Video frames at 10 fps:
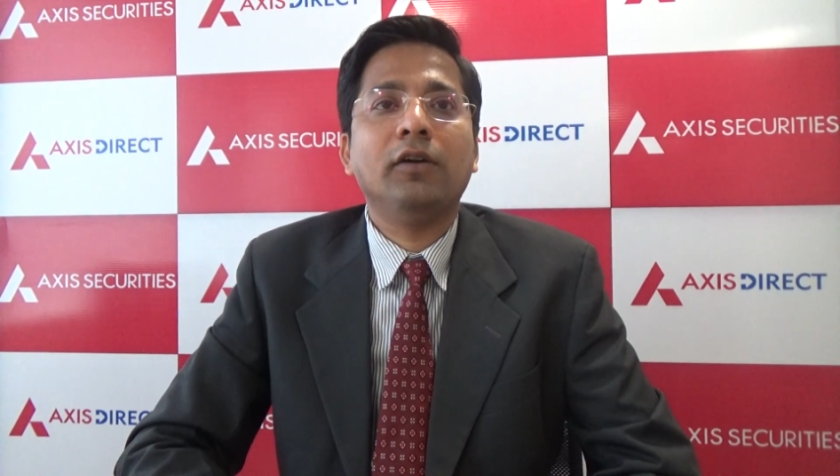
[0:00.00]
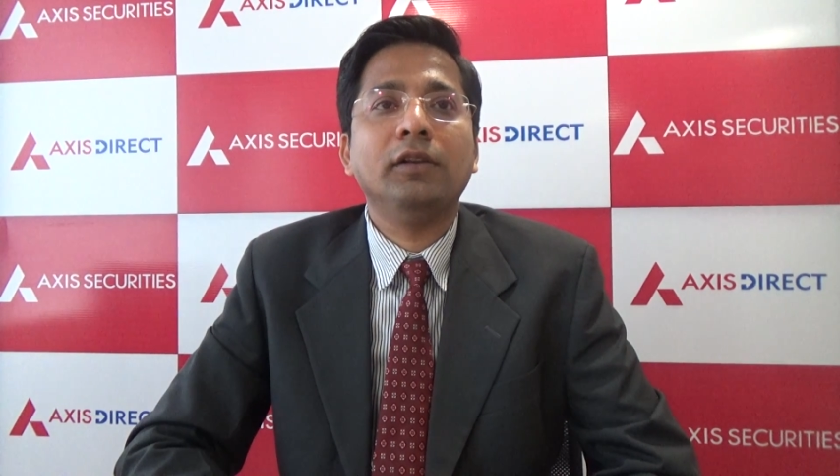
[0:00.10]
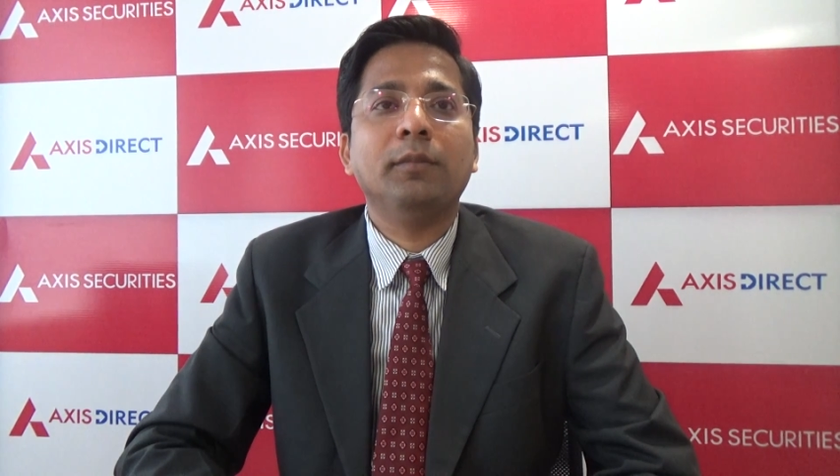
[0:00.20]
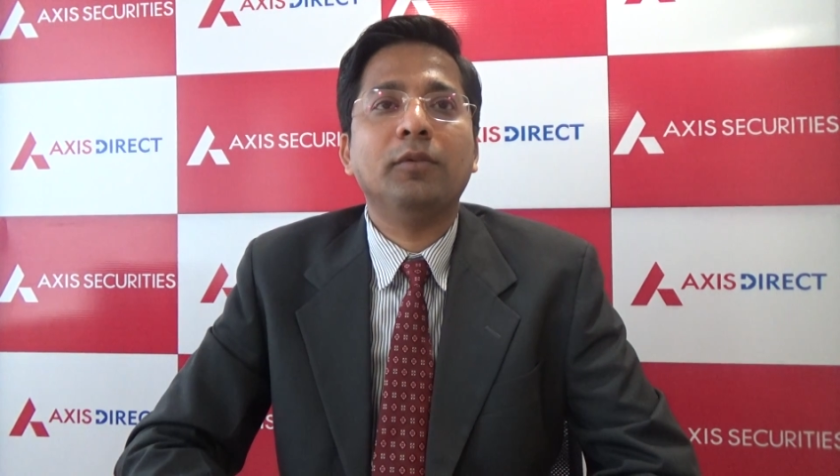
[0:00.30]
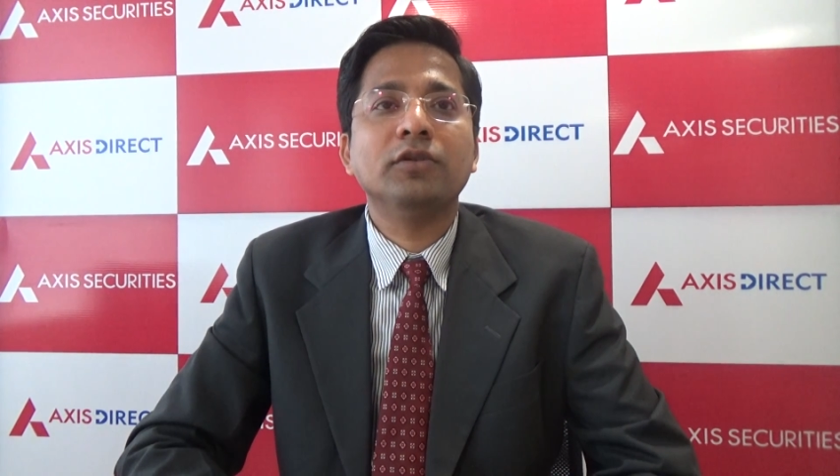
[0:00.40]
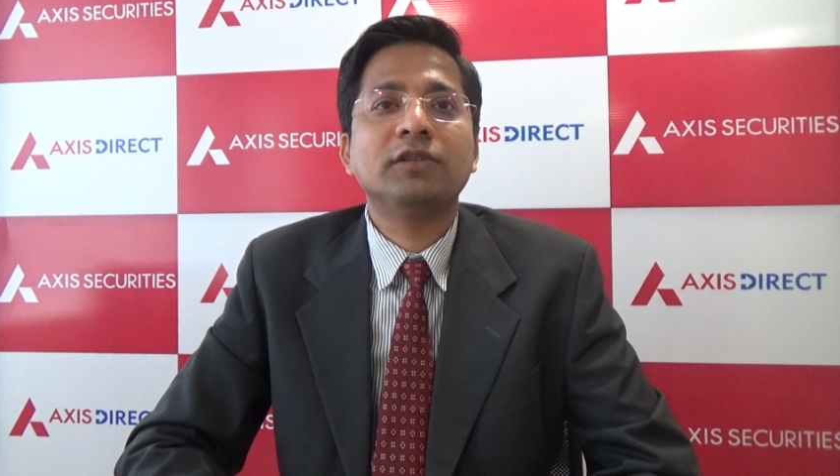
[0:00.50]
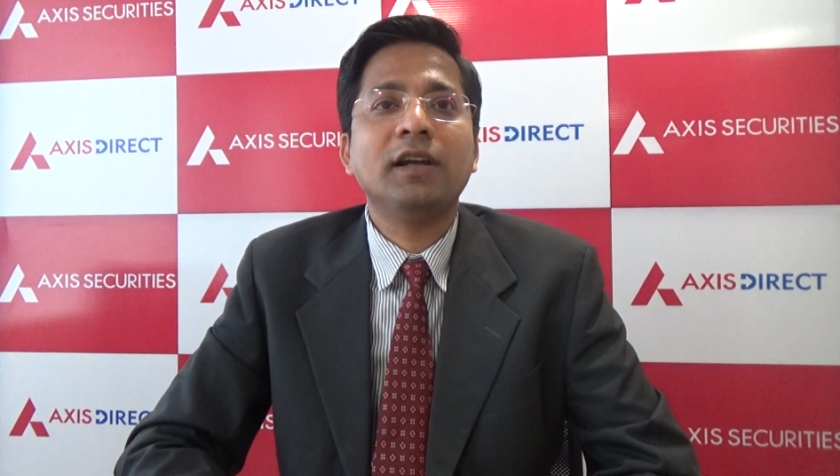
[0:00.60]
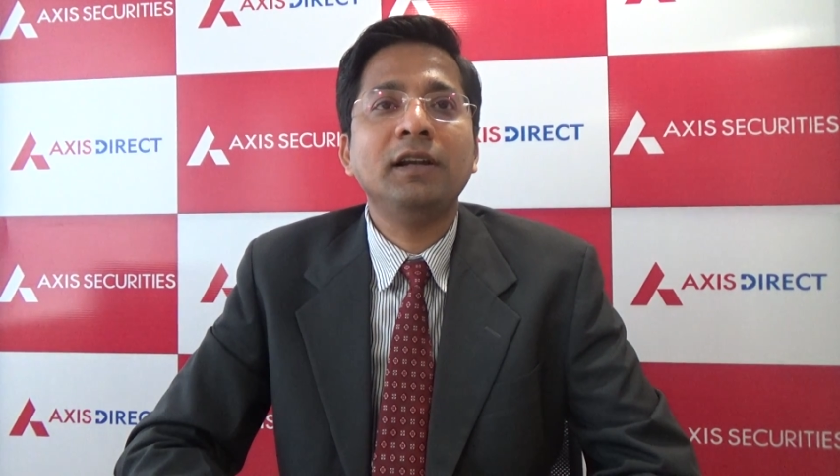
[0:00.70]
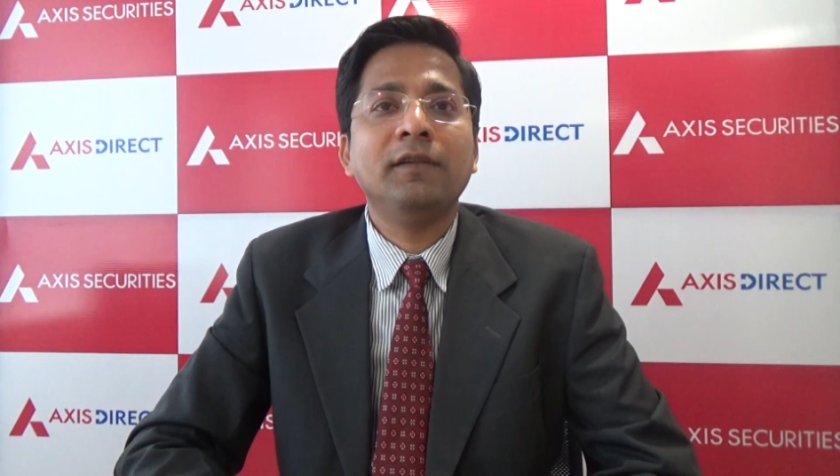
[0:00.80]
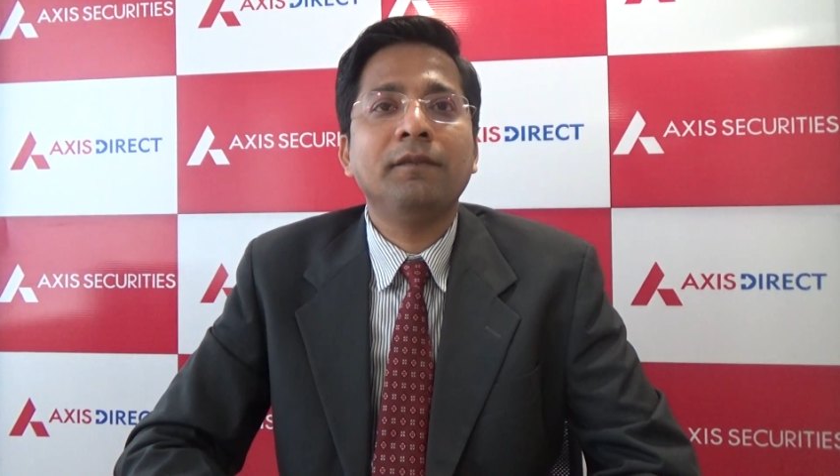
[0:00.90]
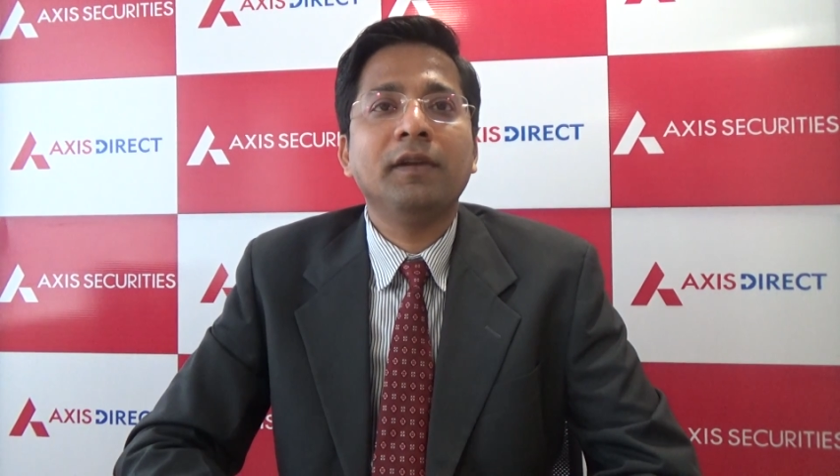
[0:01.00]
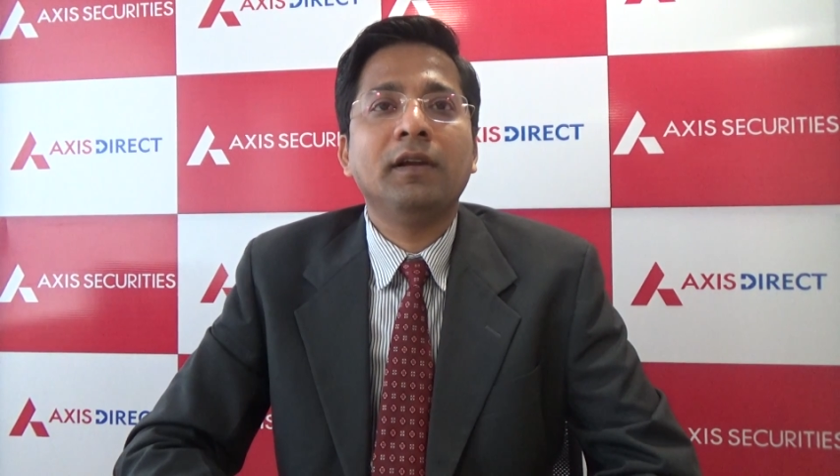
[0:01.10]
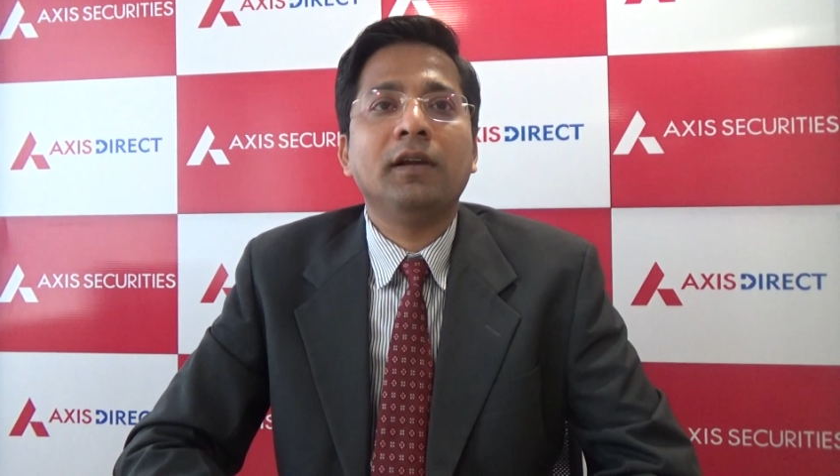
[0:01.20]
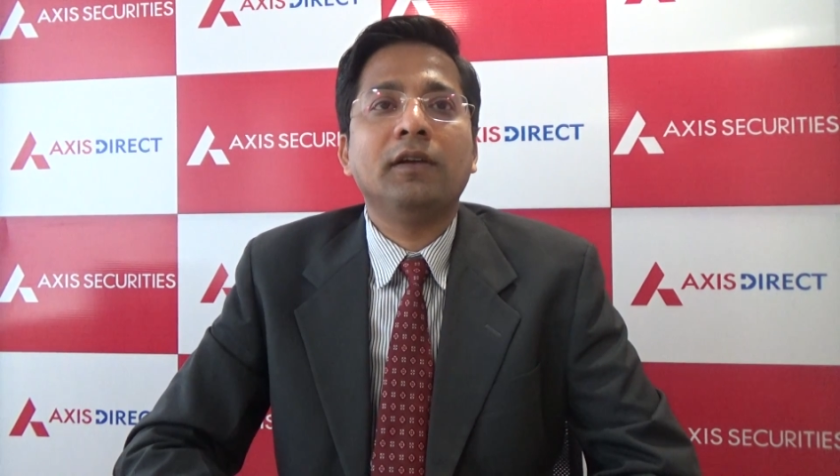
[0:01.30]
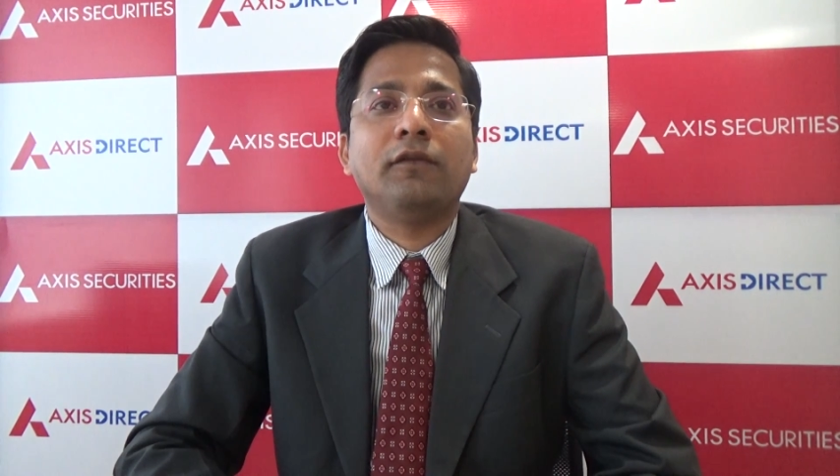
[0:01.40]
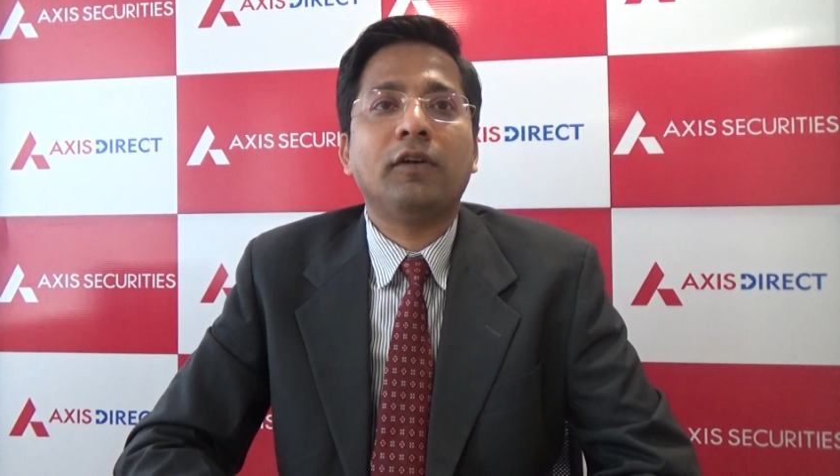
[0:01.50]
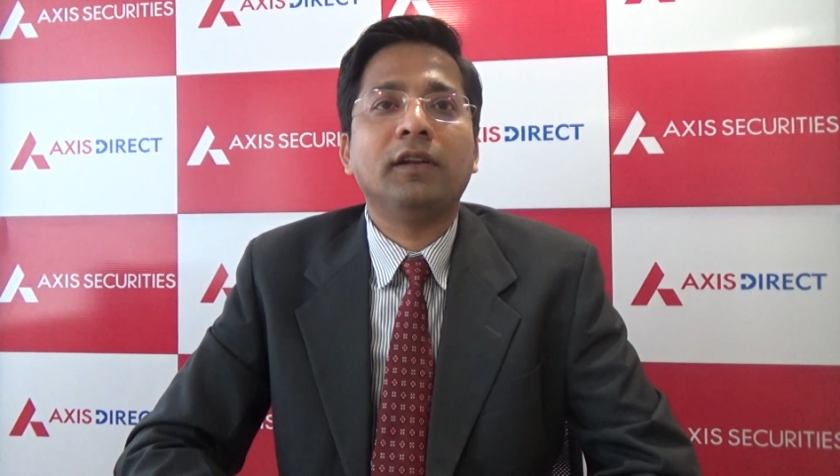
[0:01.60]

on the both side for